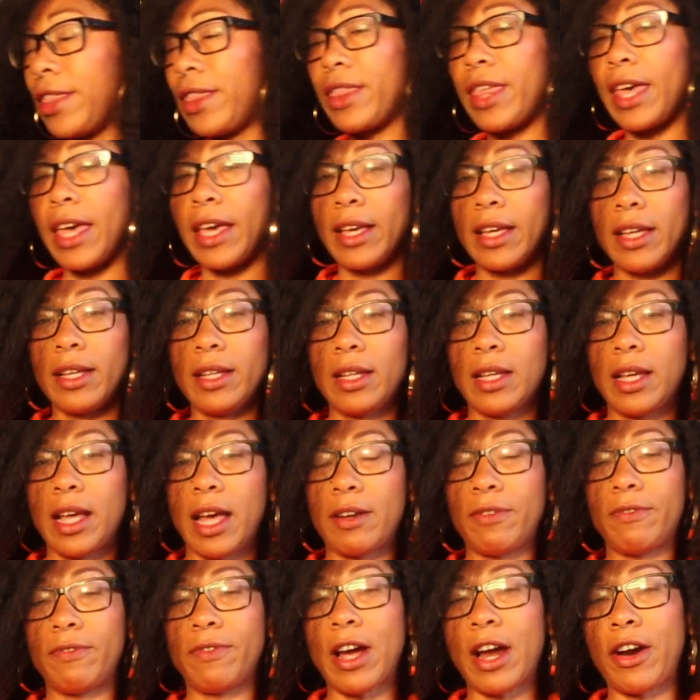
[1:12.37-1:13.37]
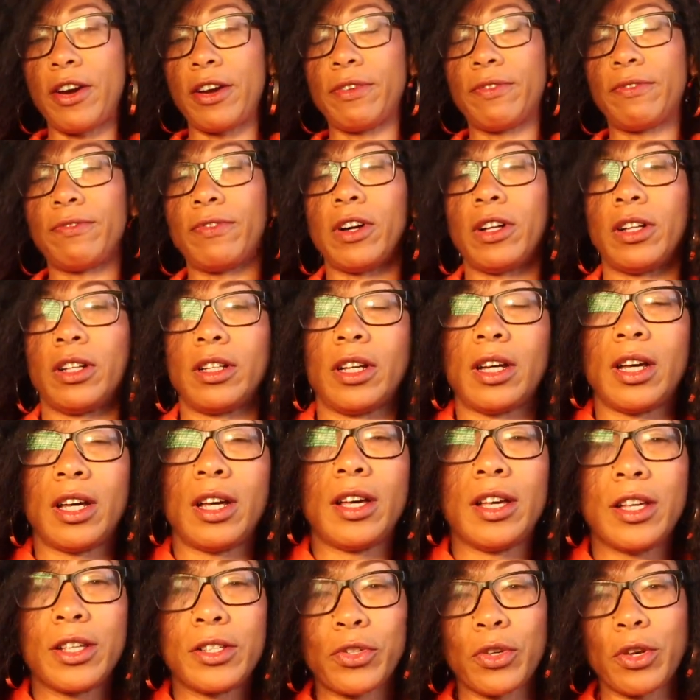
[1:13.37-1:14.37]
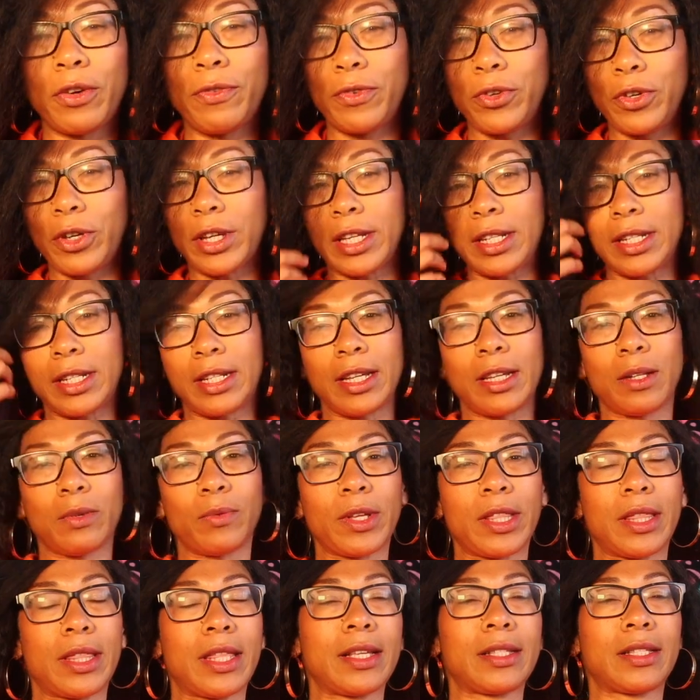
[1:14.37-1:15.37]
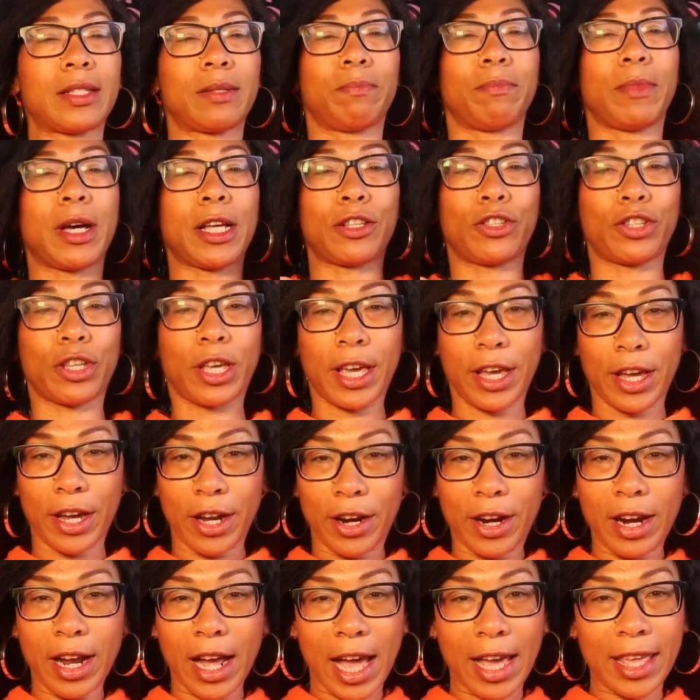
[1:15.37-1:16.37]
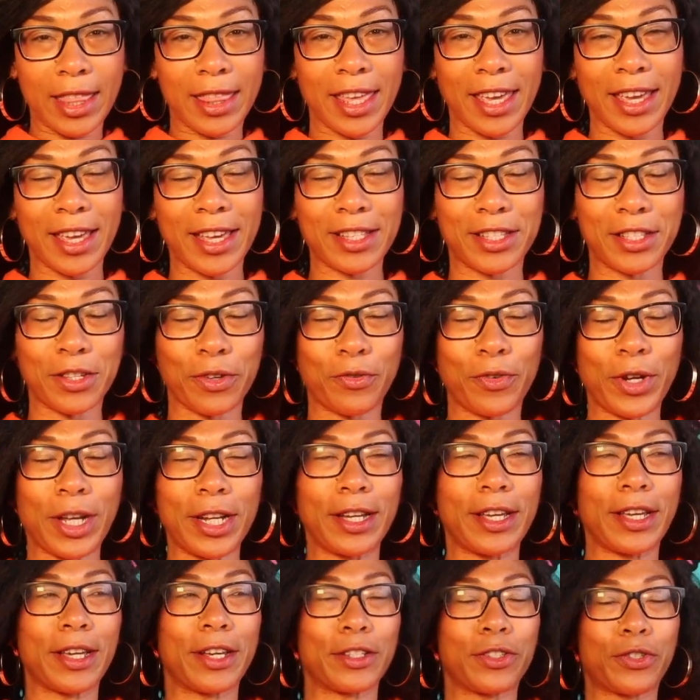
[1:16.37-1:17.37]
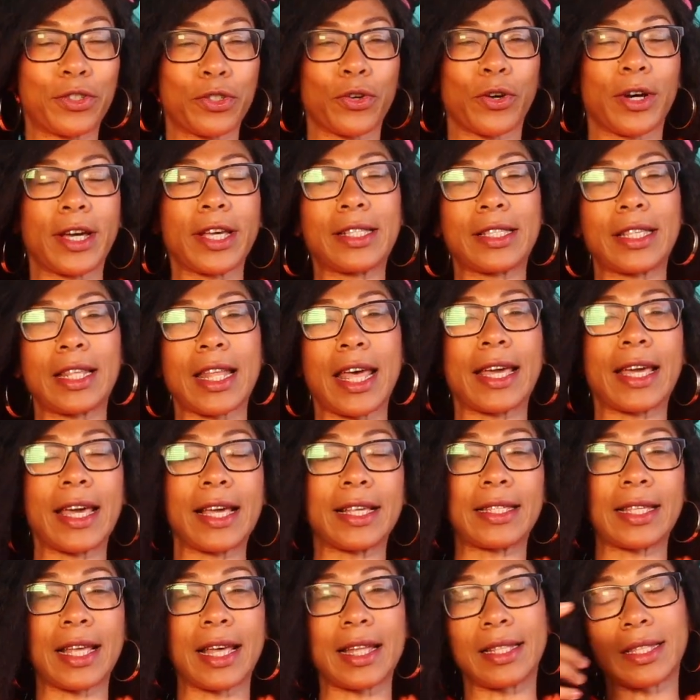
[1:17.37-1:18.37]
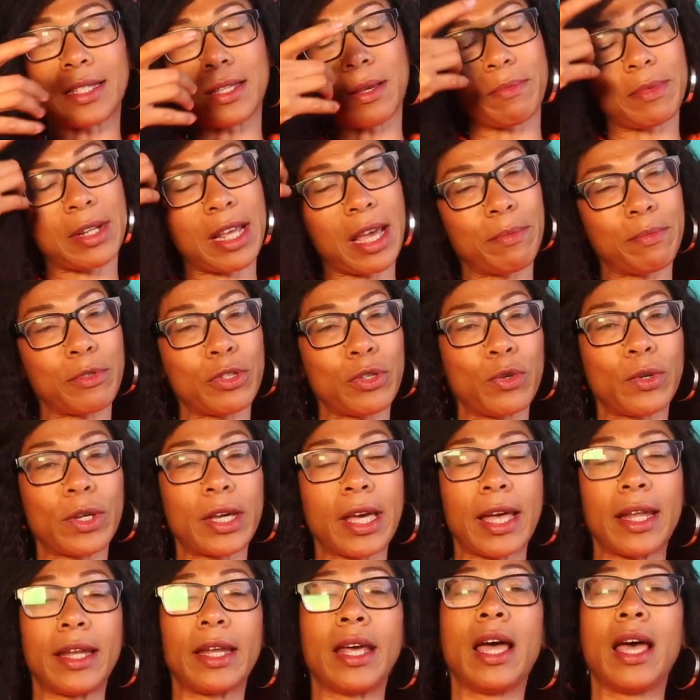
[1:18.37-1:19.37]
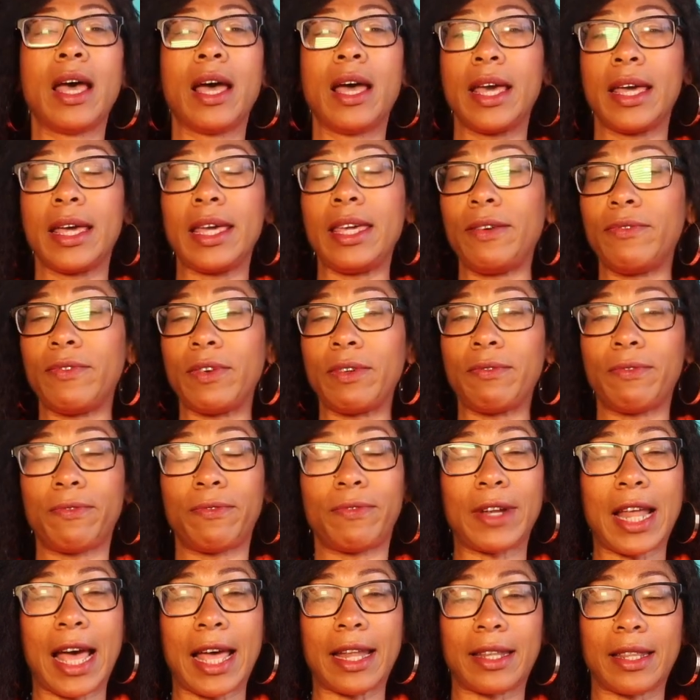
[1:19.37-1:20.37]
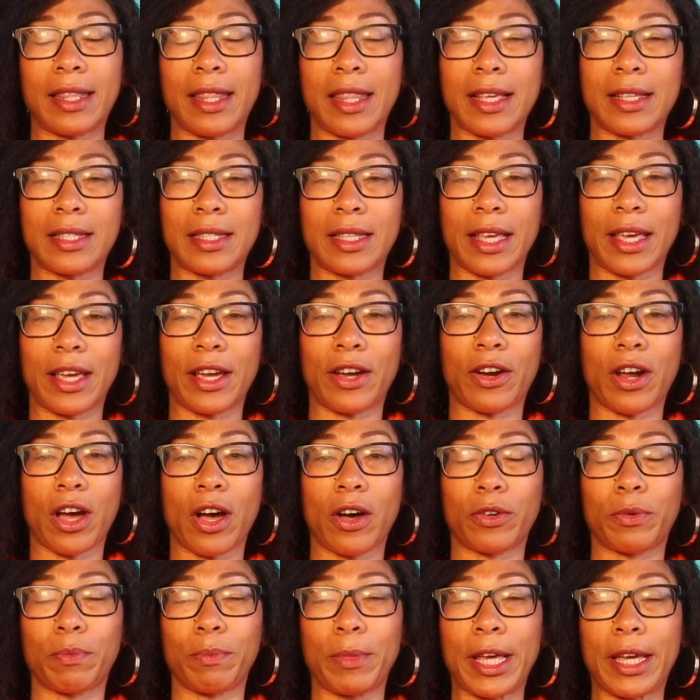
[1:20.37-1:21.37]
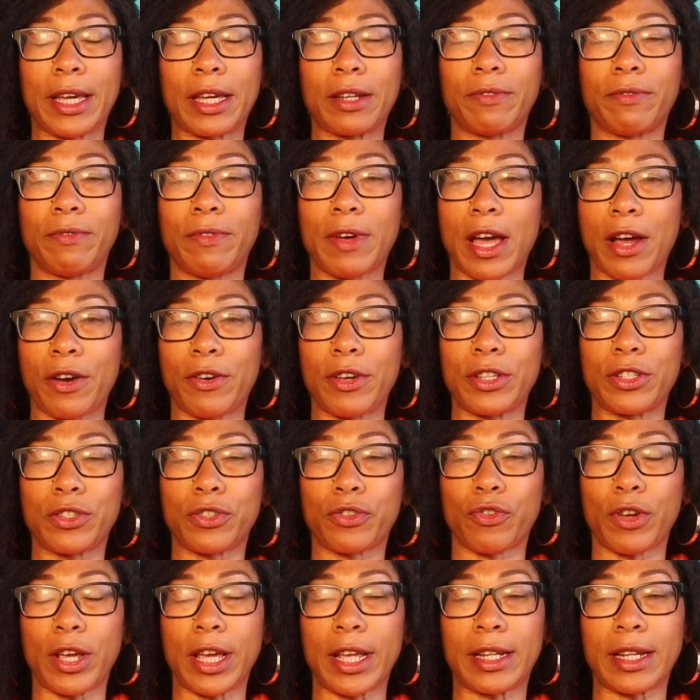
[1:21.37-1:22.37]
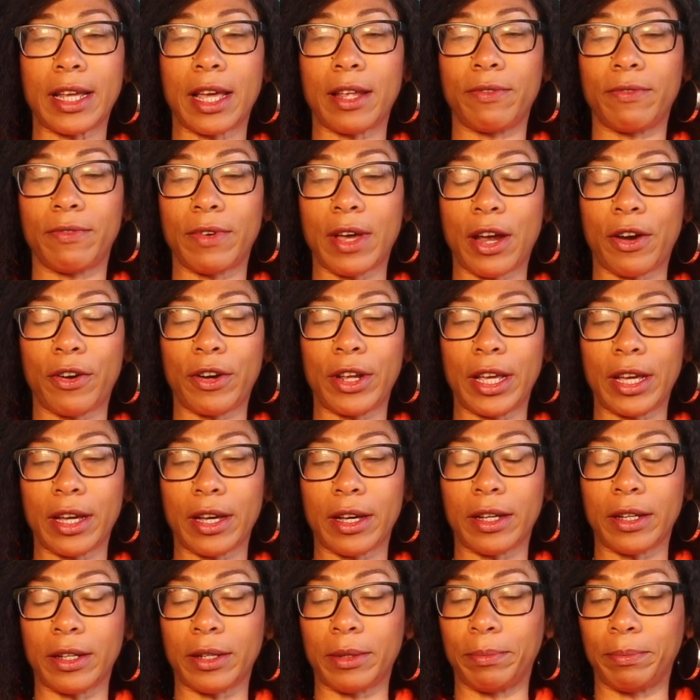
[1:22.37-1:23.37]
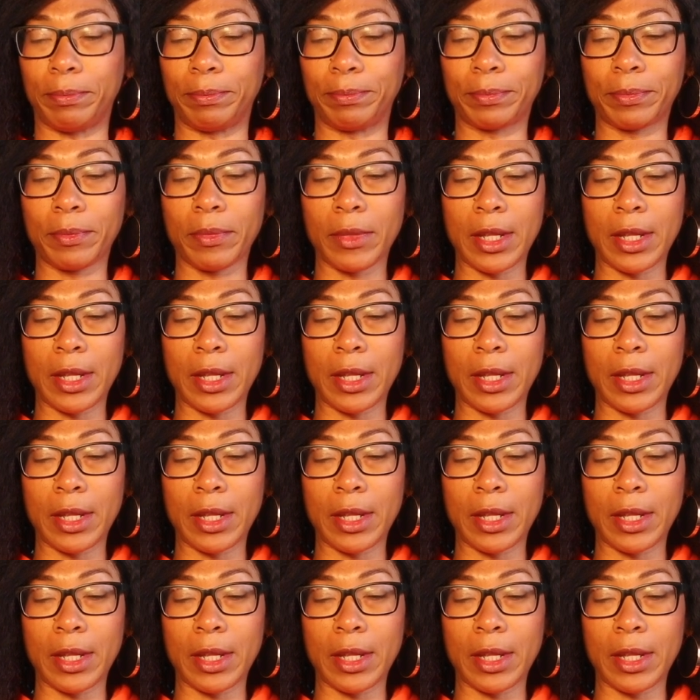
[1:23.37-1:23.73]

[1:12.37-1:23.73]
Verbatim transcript: thick and very full. So if you can deal with this much hair, I think it's a really good choice. Like I said, sometimes you can even flatten this hair out, make it very straight and very um,